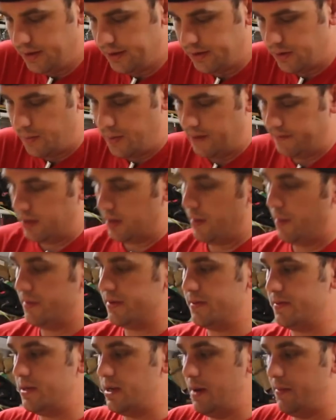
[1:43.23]
So we have to come up
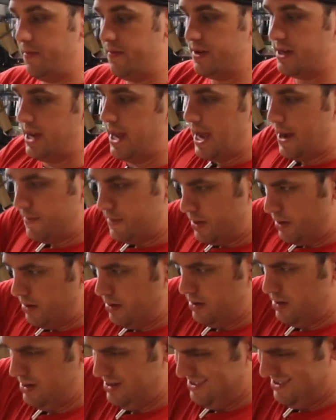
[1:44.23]
with some type of adapter